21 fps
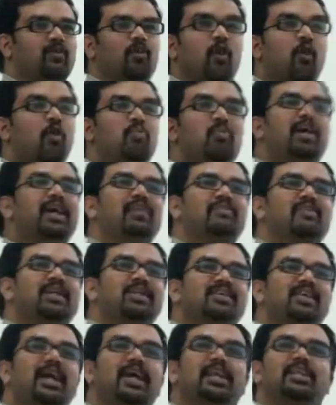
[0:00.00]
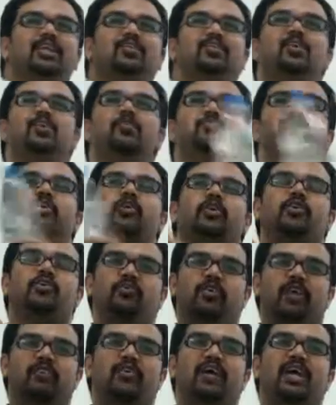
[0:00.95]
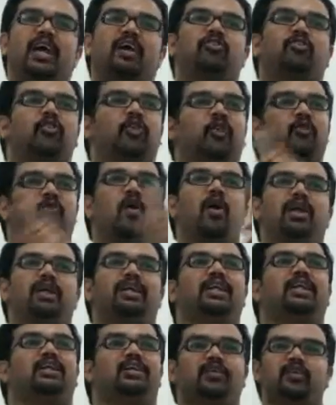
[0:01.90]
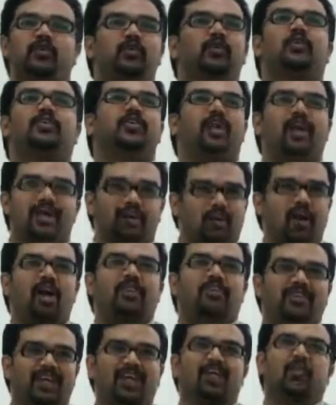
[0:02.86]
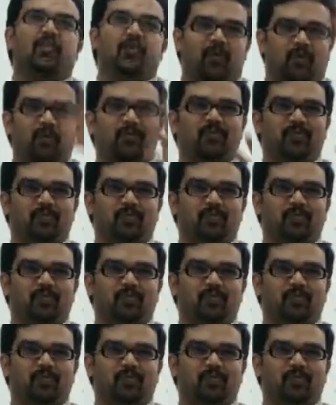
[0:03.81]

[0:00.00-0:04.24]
Nobody will say this is beautiful. If I ask do you want it, you will not say no.